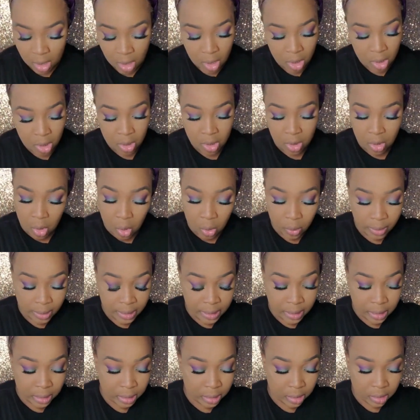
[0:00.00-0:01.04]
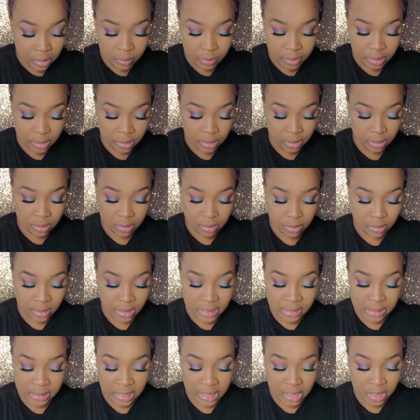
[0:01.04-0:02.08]
You only need a little bit. They
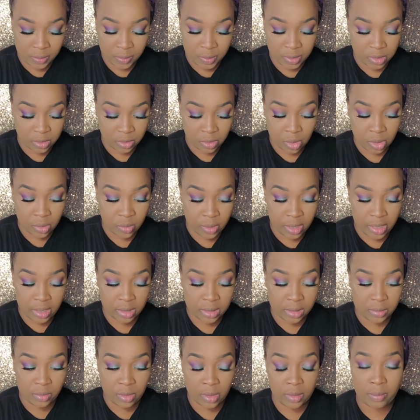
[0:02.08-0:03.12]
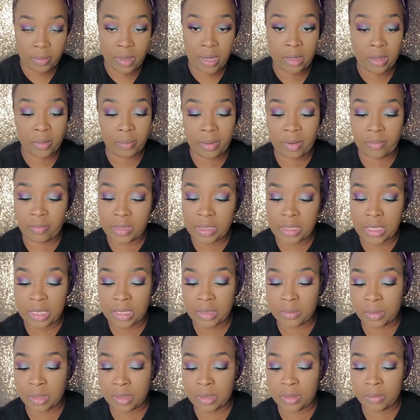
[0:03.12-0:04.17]
say you're supposed to throw away your makeup every 6
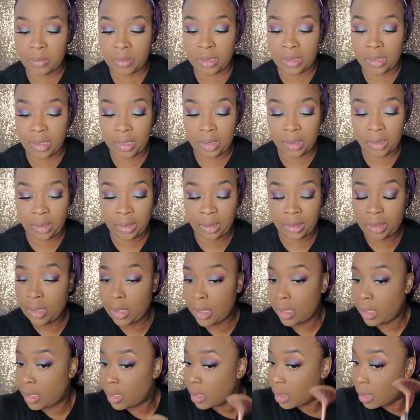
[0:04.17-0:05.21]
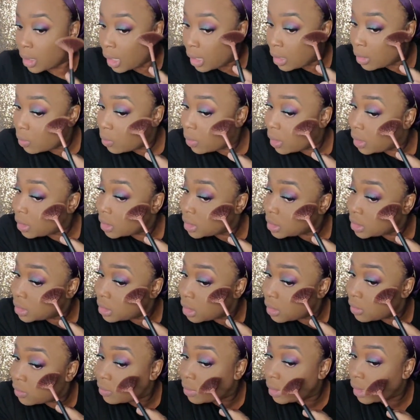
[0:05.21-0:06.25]
months. But honey, not the way this
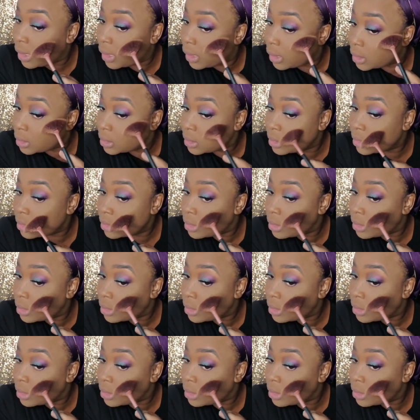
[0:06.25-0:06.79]
stuff lasts.